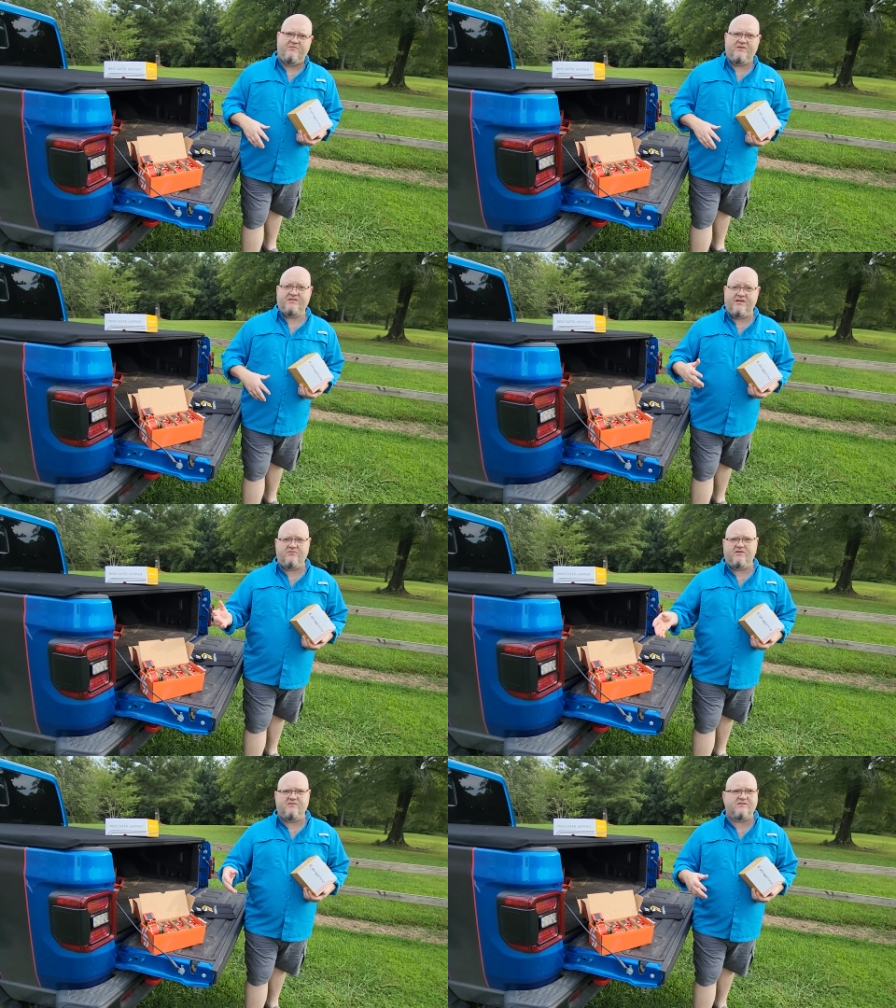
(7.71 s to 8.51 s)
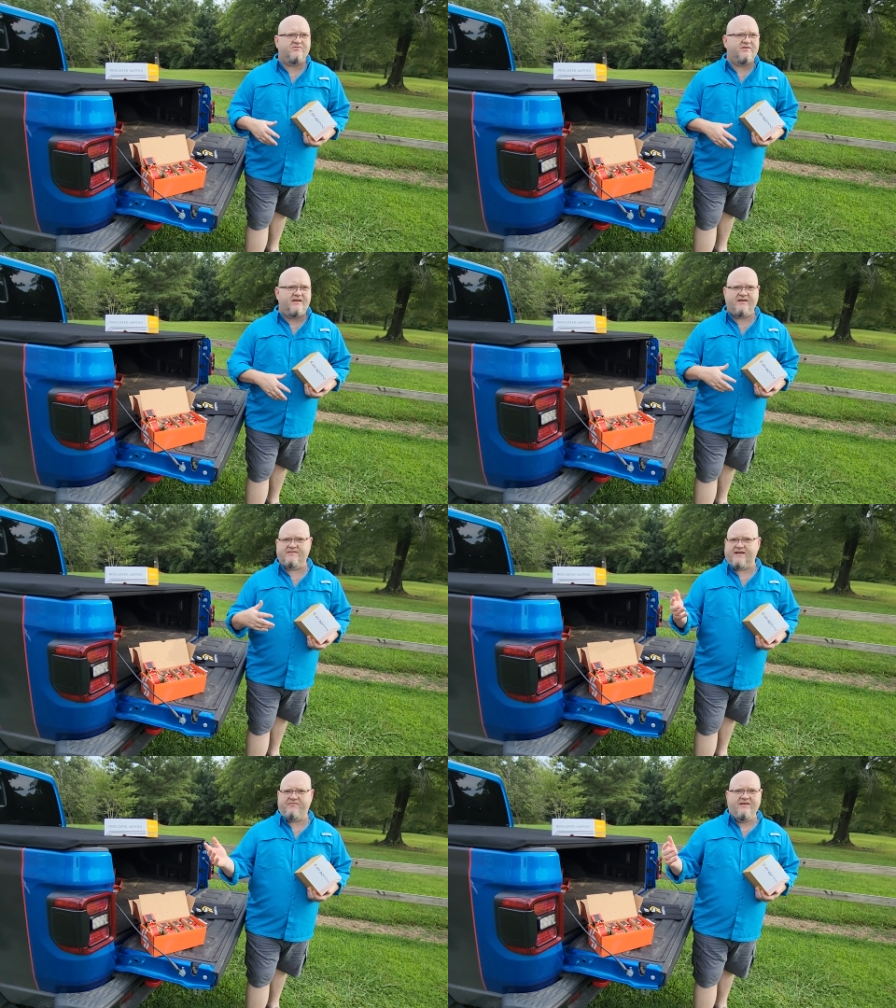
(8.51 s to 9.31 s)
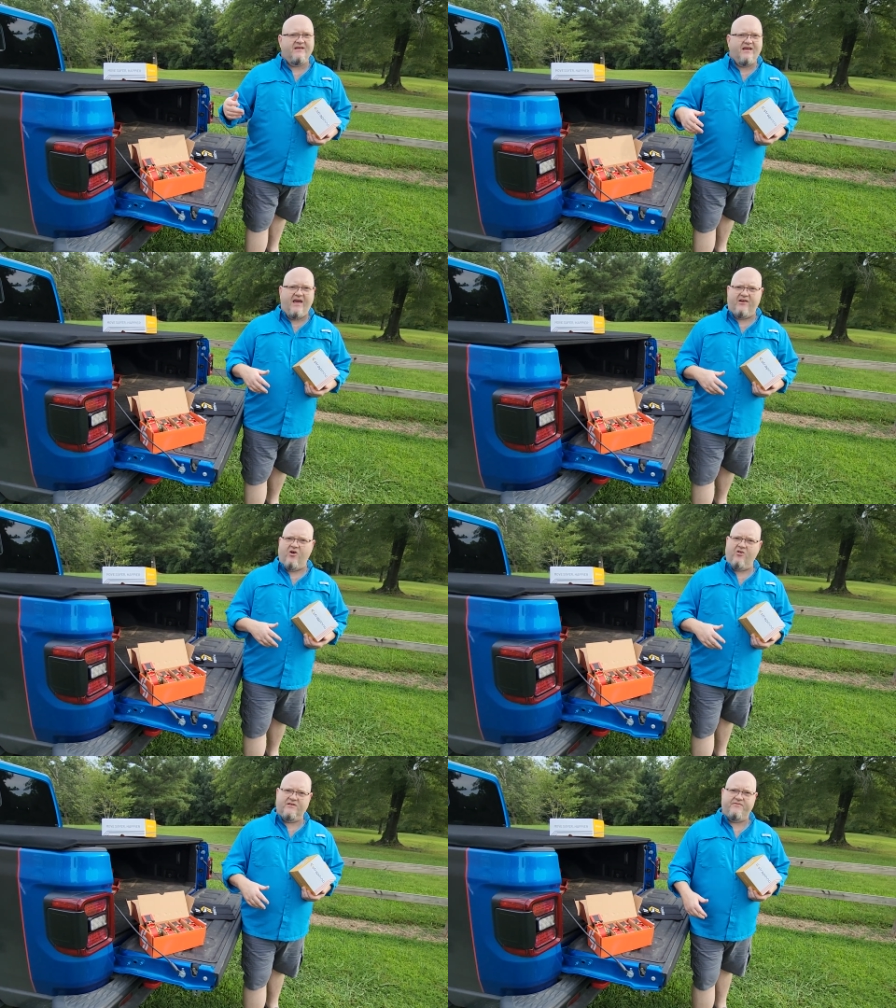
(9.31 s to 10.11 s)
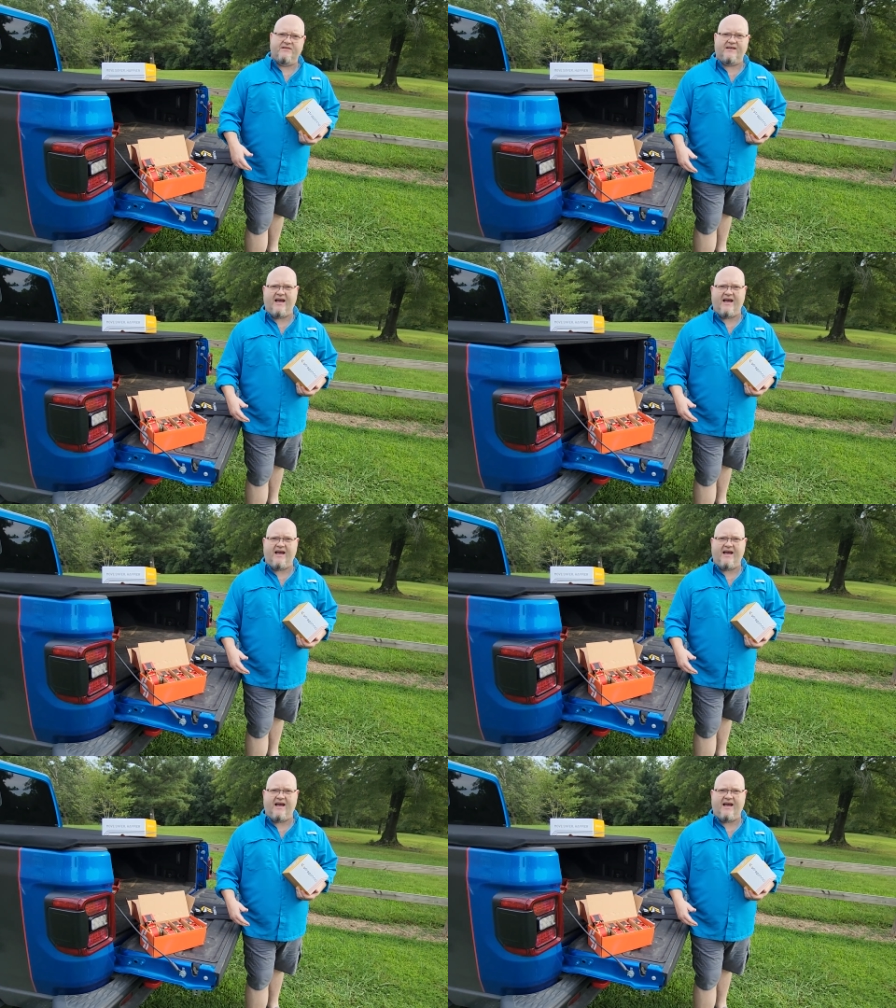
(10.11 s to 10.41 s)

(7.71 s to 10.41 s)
but what you don't know is through the years I've had all different